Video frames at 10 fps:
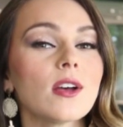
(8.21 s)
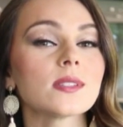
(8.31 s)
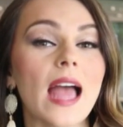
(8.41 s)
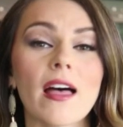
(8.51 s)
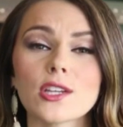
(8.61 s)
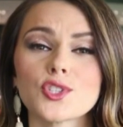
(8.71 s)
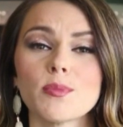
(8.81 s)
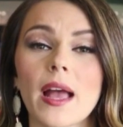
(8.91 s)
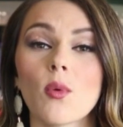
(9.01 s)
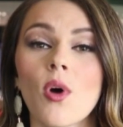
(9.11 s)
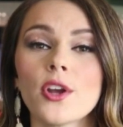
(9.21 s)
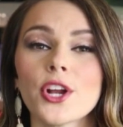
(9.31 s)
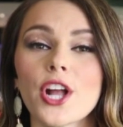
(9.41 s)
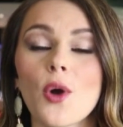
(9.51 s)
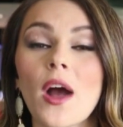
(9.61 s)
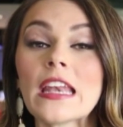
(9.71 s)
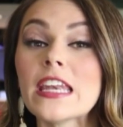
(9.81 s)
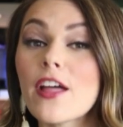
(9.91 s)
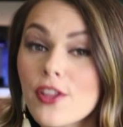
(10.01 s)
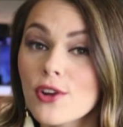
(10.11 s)
host Alex Trebek will undergo
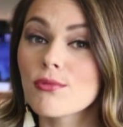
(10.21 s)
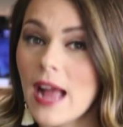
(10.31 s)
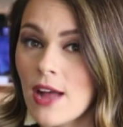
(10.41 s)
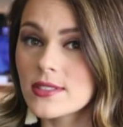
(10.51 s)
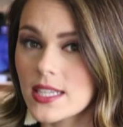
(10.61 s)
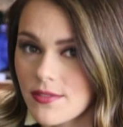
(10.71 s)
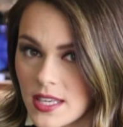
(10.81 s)
another round of